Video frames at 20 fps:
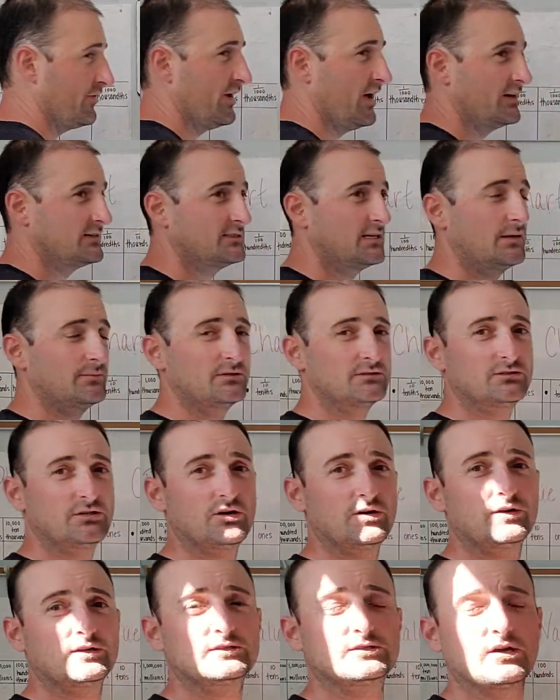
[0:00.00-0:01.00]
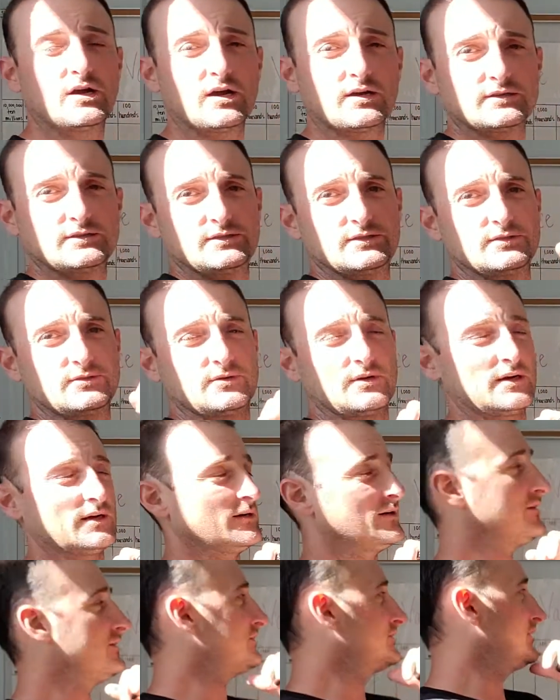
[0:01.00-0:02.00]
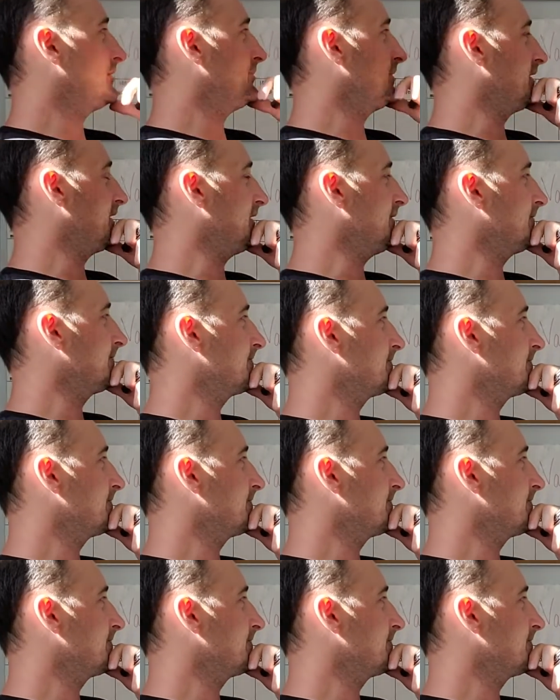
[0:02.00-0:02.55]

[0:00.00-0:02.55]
had time to turn and talk to somebody,